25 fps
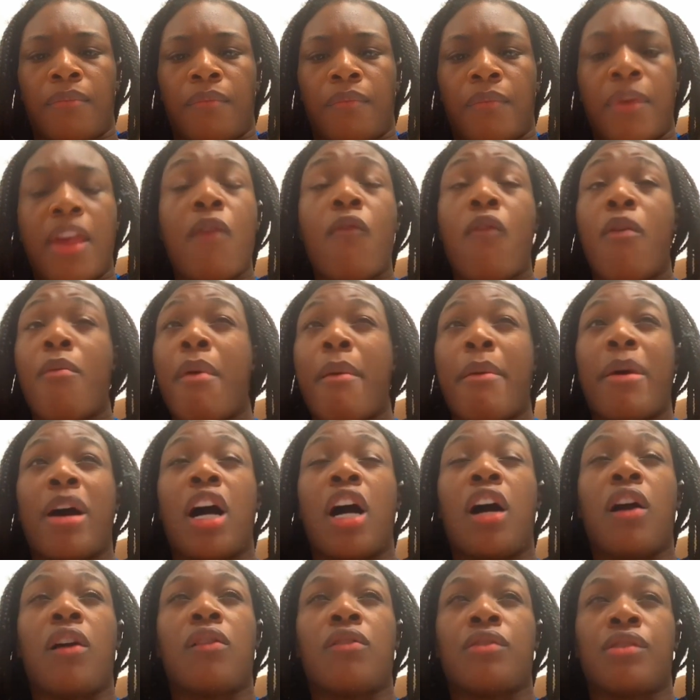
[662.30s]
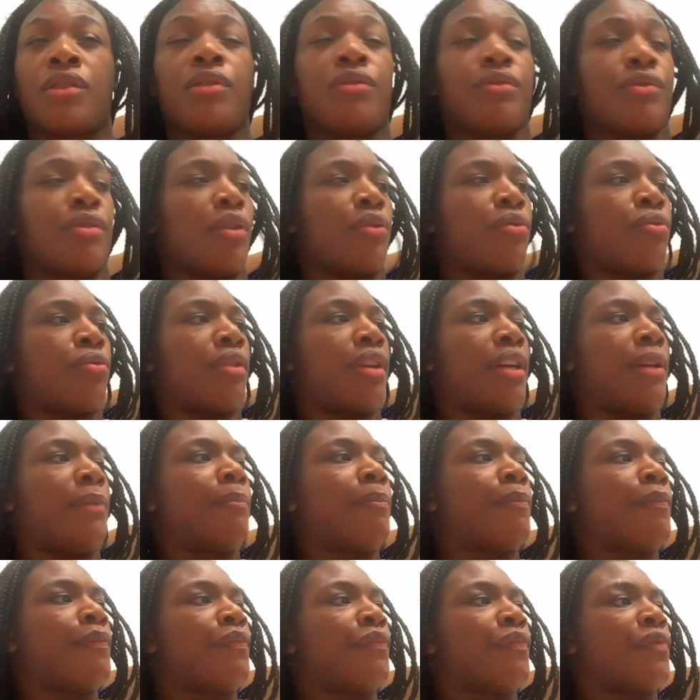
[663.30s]
one by my uncle too. So 3.
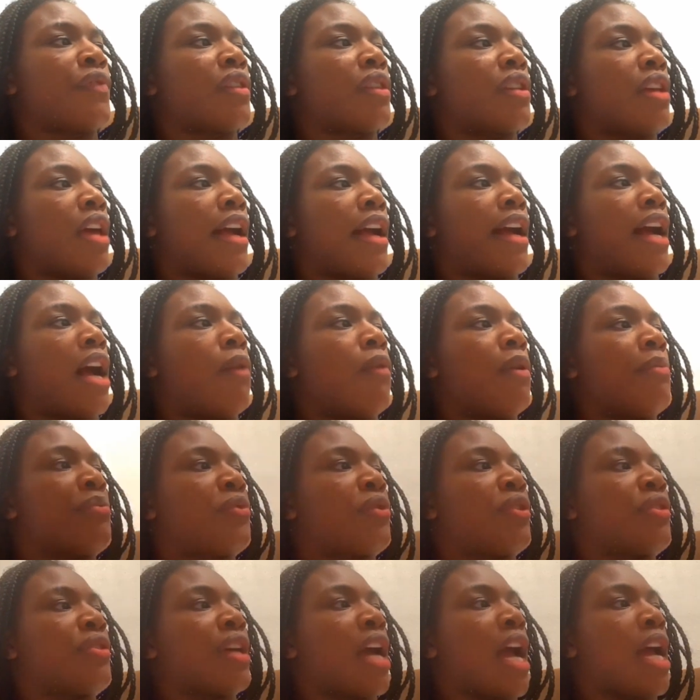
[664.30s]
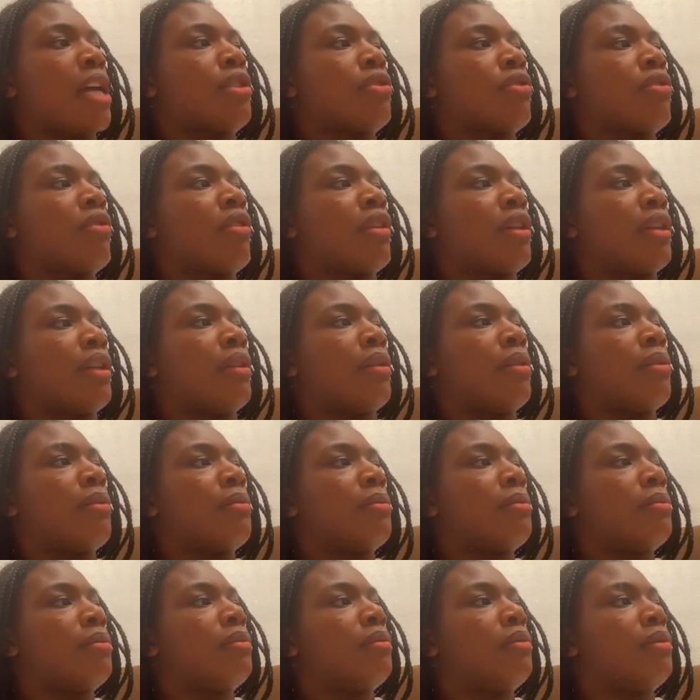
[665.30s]
I got whooped 3 times growing up,
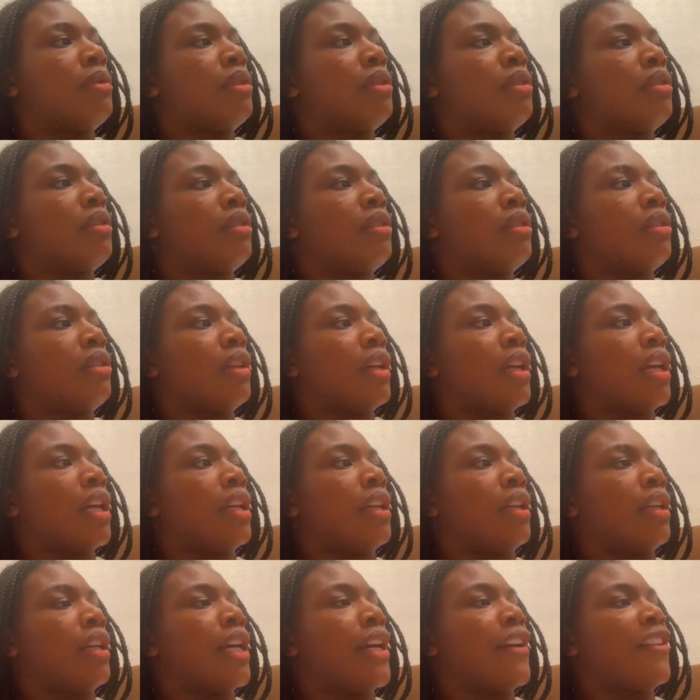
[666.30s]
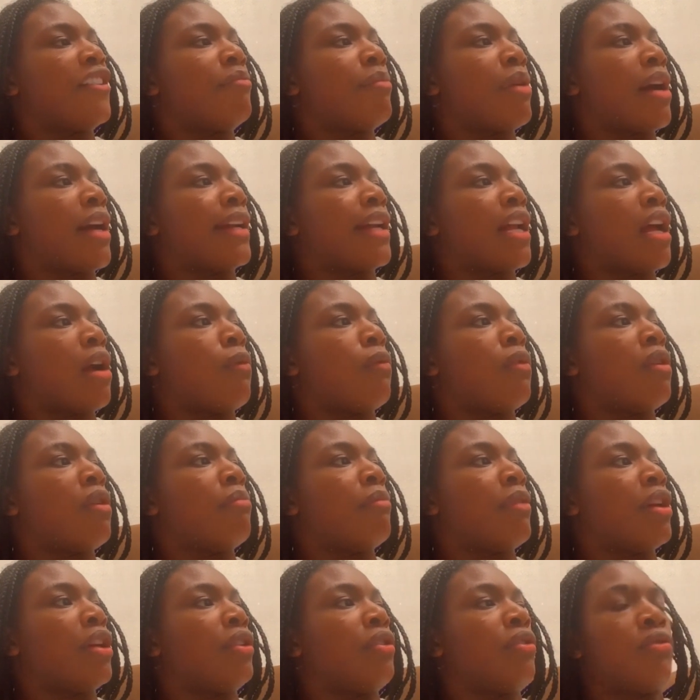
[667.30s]
and everybody that whooped
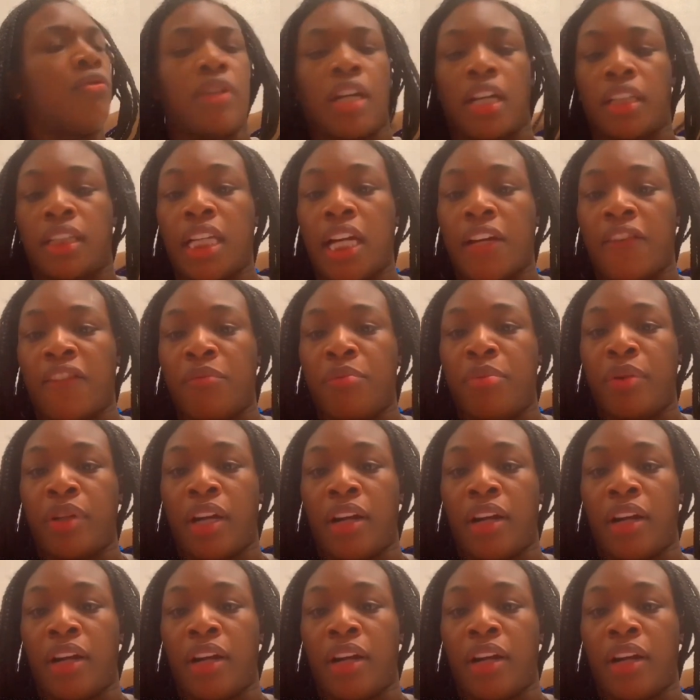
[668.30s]
me knew not to ever put